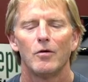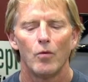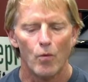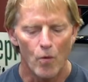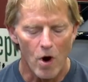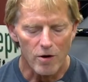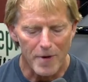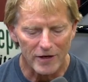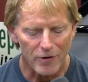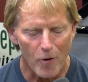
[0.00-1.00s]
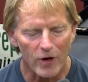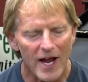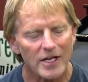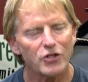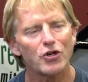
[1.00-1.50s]
Welcome back to the Mark
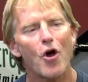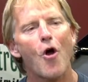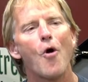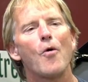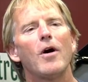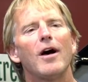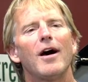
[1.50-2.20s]
Haney Show.